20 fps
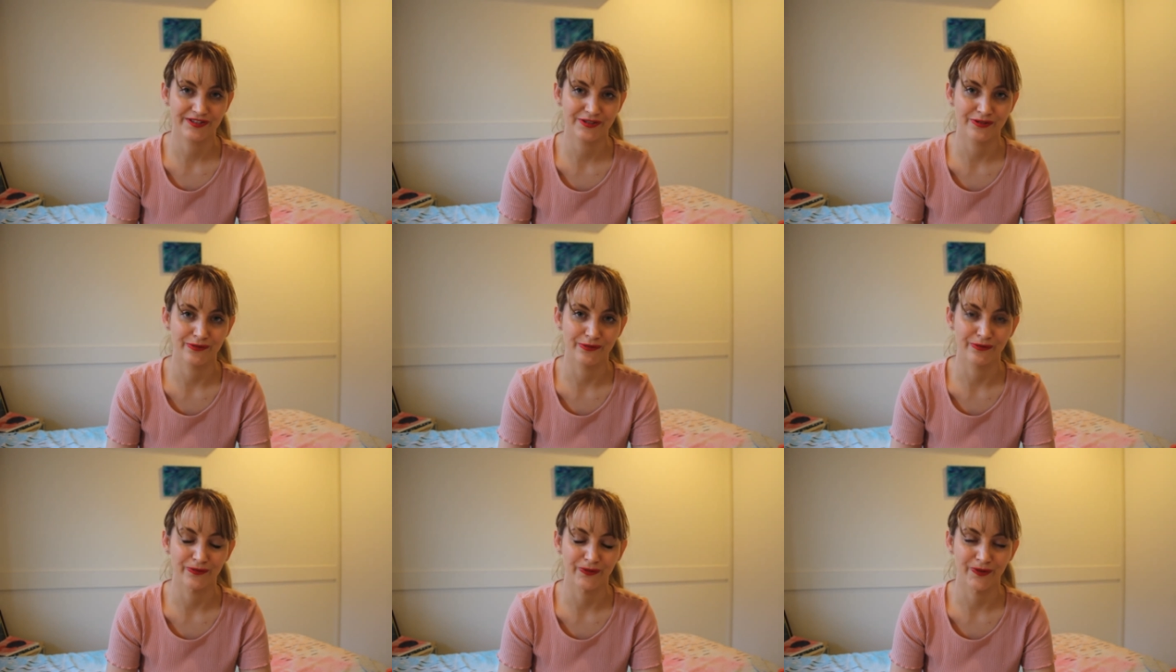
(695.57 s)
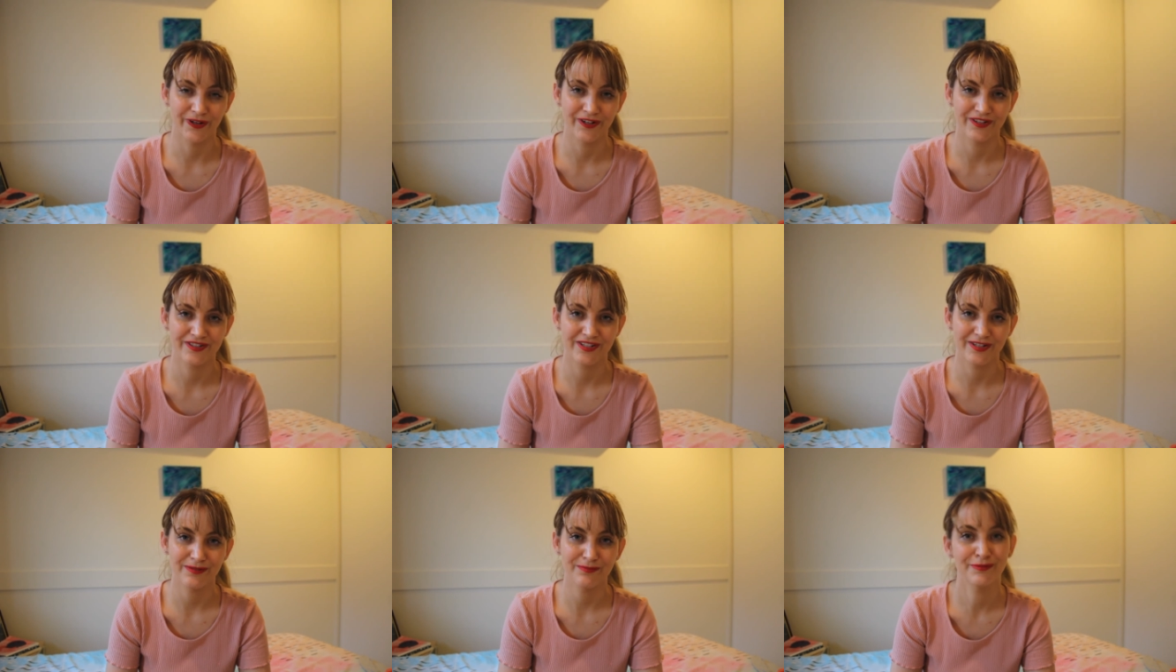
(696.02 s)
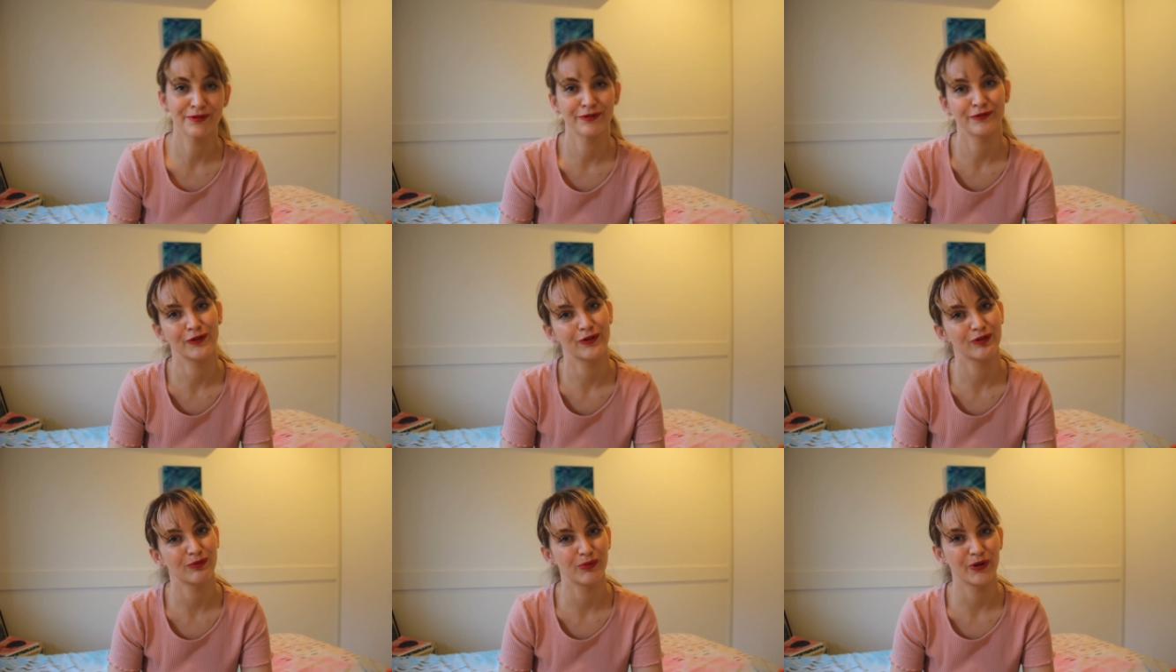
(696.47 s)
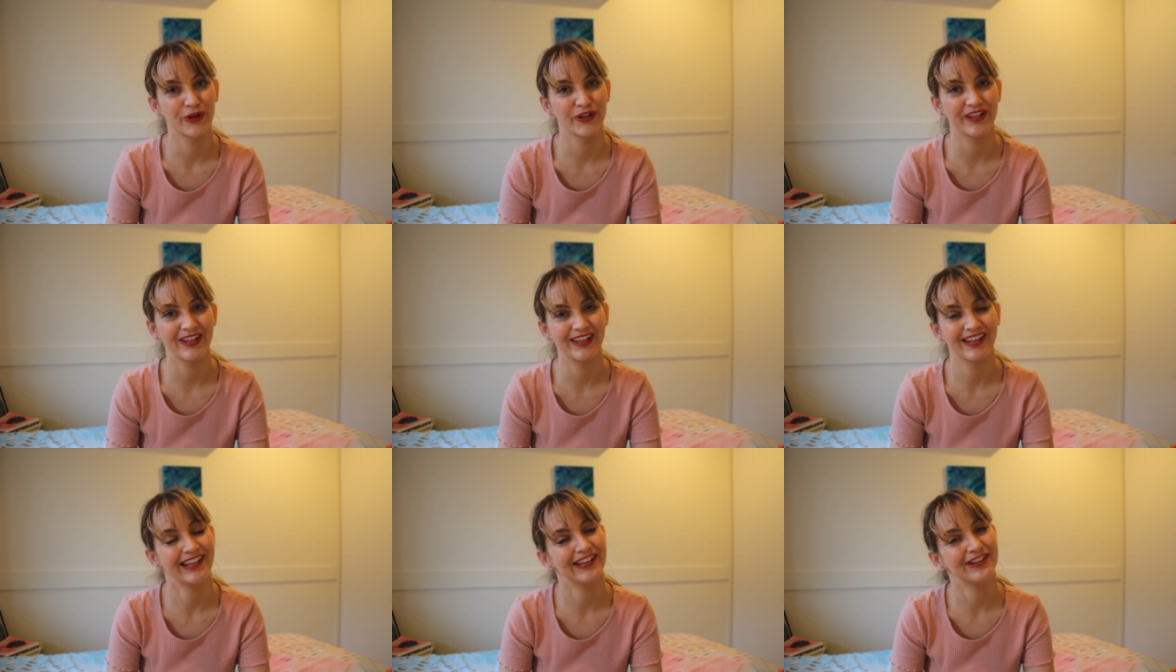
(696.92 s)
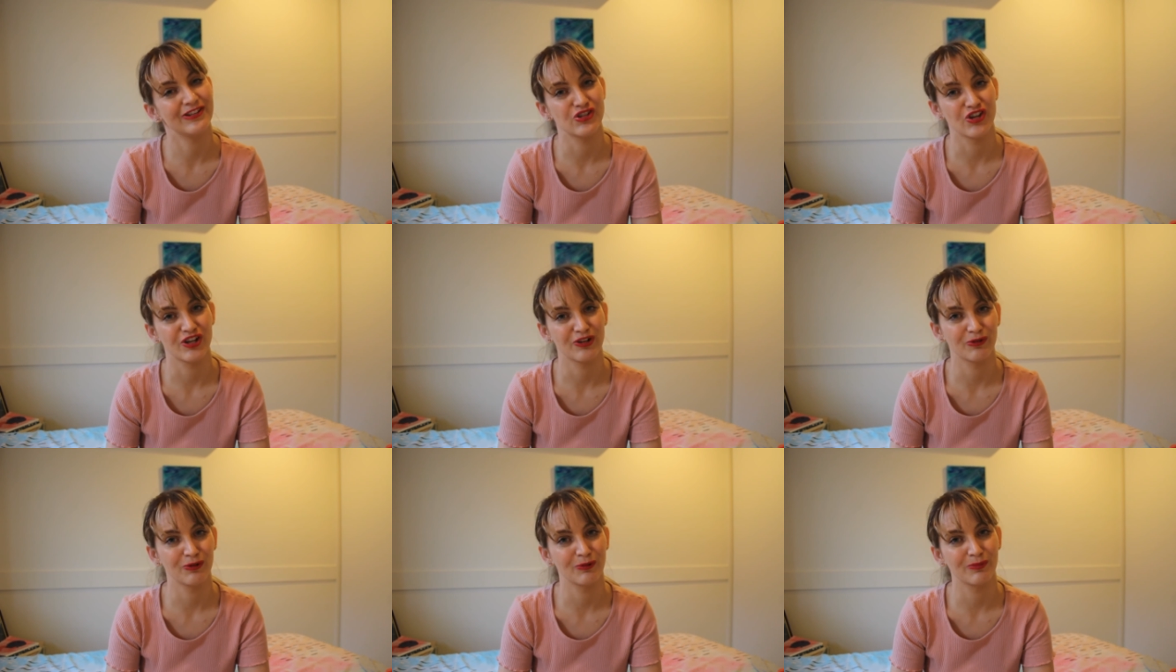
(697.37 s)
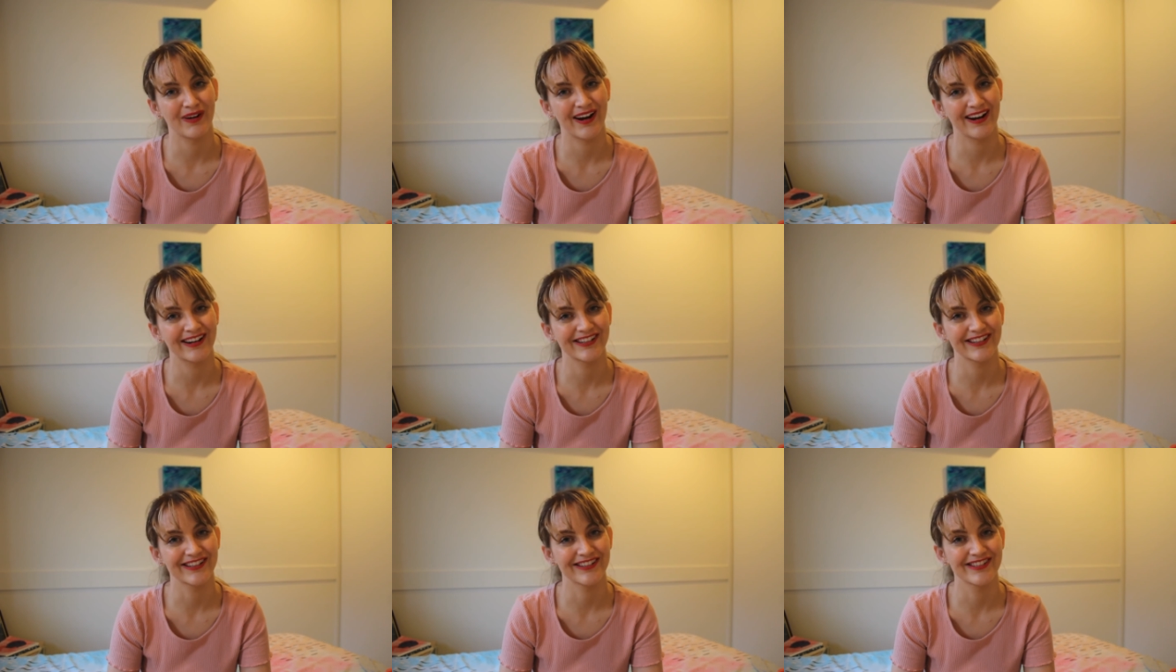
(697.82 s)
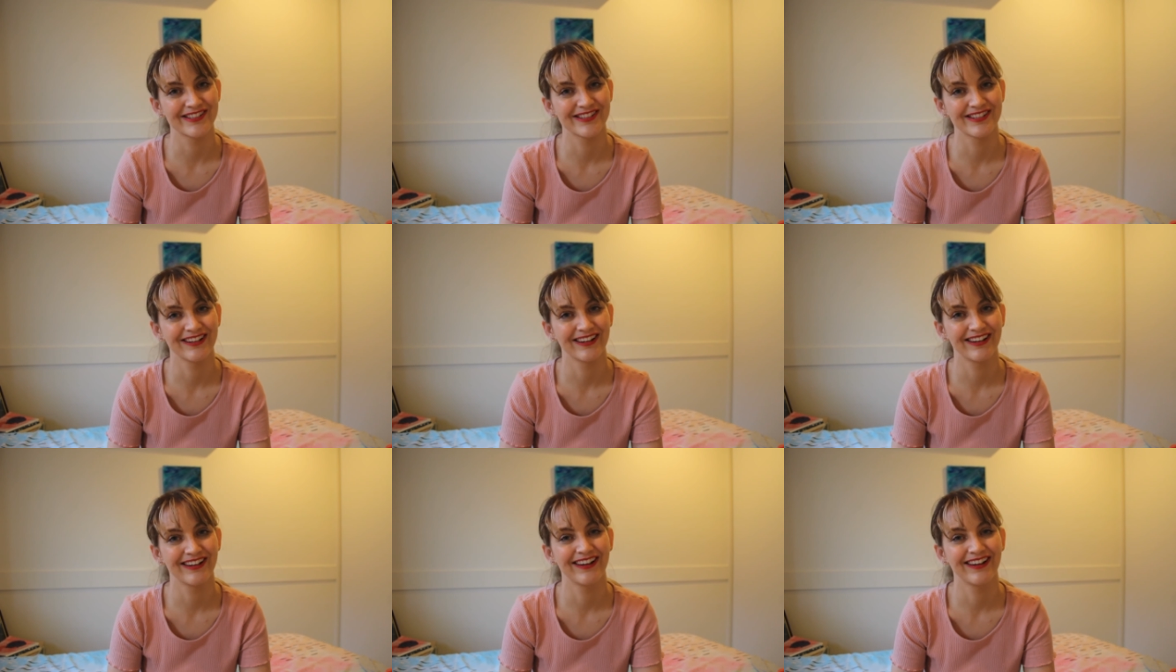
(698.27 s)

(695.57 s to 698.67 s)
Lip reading: to have worked in before working in general practice.